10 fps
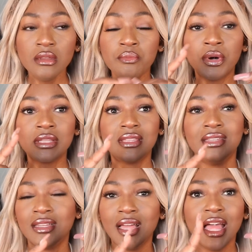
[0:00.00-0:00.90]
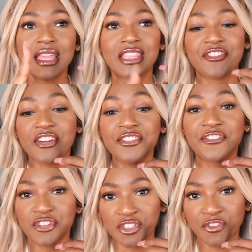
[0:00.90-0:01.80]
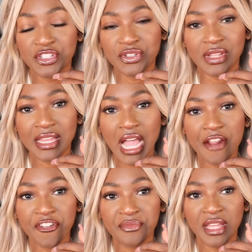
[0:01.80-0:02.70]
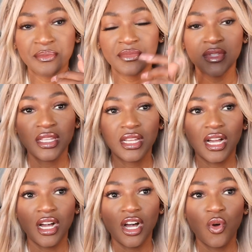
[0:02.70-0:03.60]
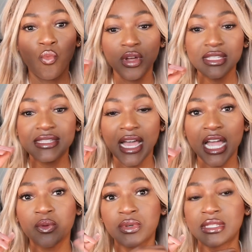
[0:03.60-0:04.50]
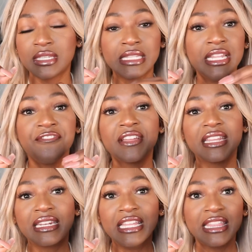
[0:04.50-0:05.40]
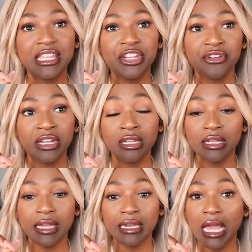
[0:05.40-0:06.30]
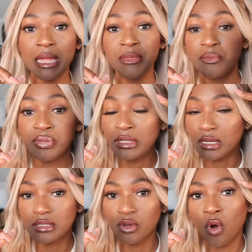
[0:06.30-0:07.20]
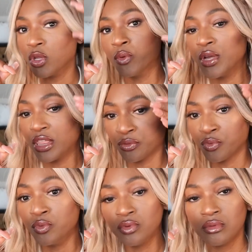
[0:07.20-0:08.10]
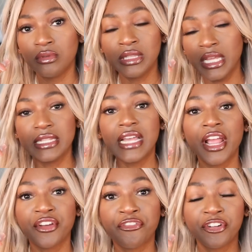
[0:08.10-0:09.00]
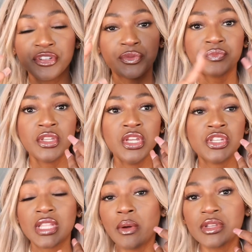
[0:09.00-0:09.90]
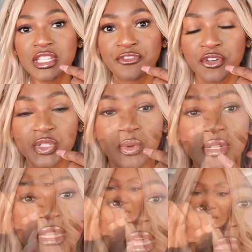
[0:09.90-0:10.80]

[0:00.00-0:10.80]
But the very first frontal I got from them, one side was significantly thinner. It looked like it had been plucked all the way through the entire frontal. So that was the first one.